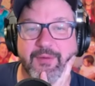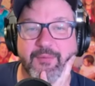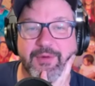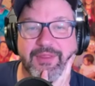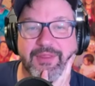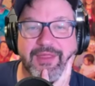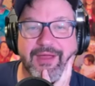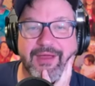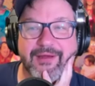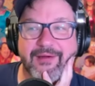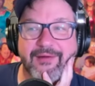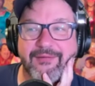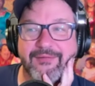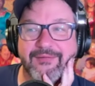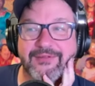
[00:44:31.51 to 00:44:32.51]
with
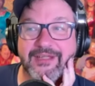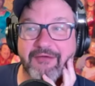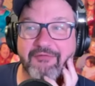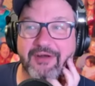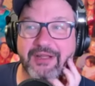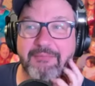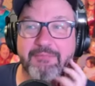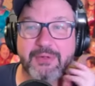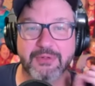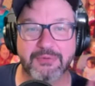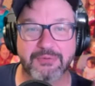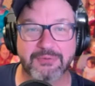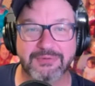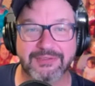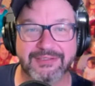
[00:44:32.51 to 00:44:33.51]
uh definitely
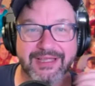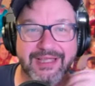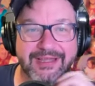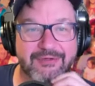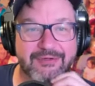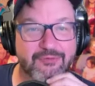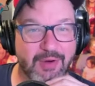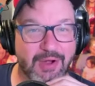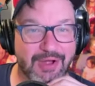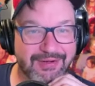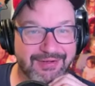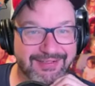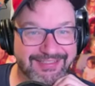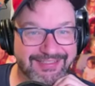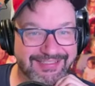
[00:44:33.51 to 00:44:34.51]
booze and yeah.
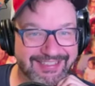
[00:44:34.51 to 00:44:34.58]
drugs.